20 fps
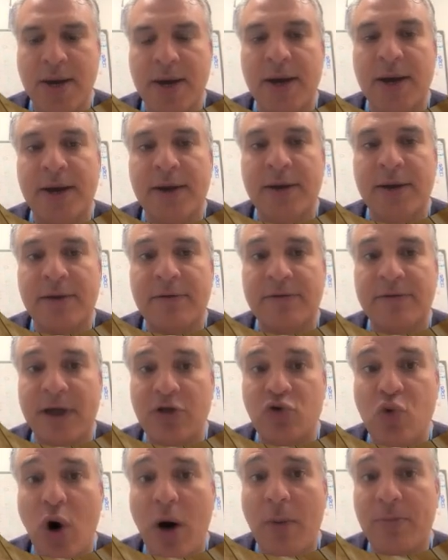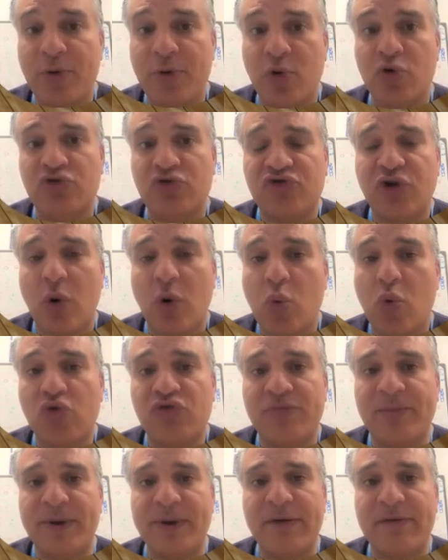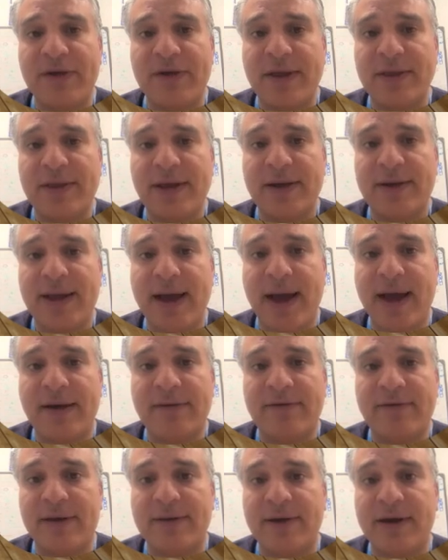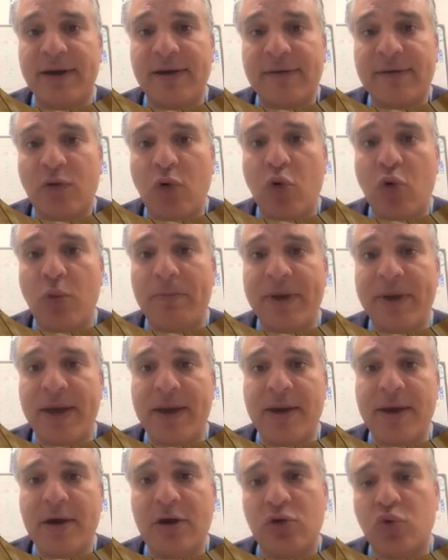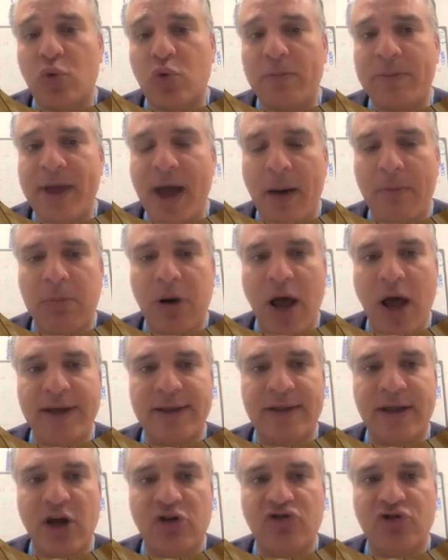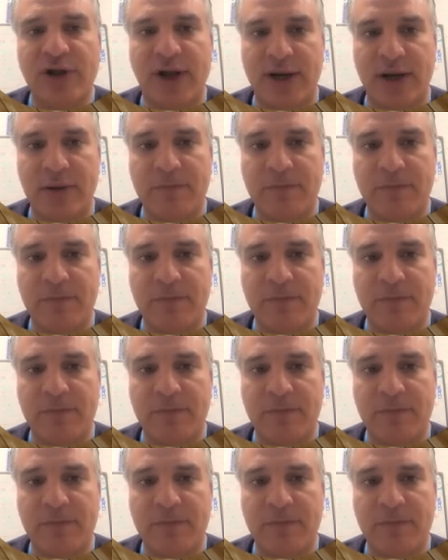The new approach was presented as an SOP to be applied nationally.